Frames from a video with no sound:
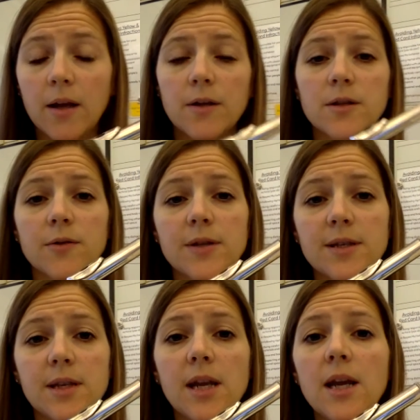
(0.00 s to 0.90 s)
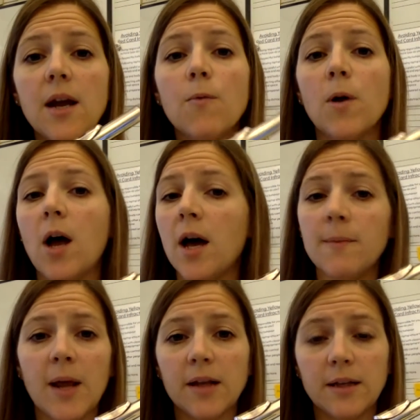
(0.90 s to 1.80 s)
So a C will
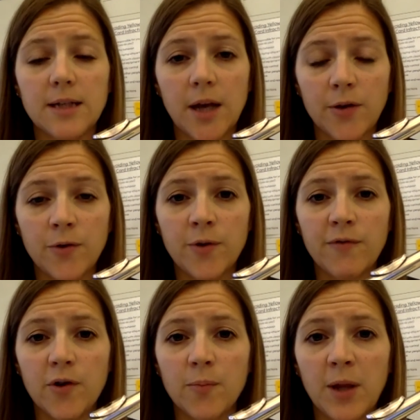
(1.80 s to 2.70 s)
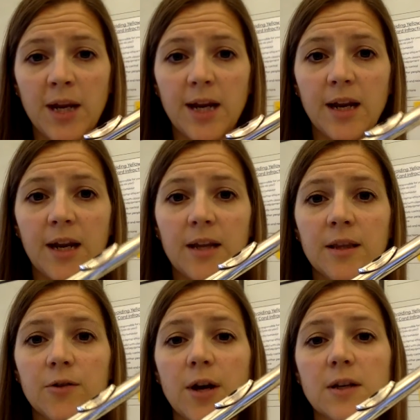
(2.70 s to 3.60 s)
automatically tell you if you're playing in the
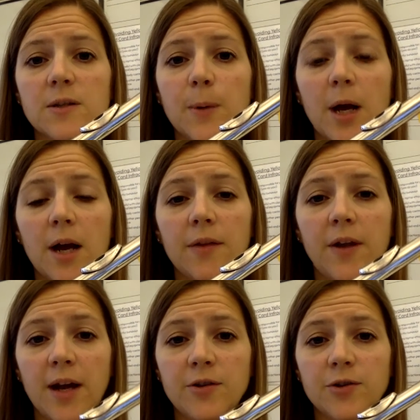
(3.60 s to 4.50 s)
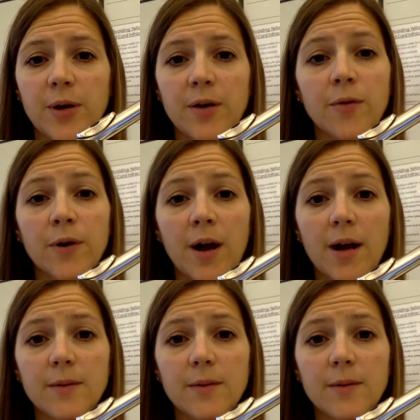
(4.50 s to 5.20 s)
correct spot on the head joint or not,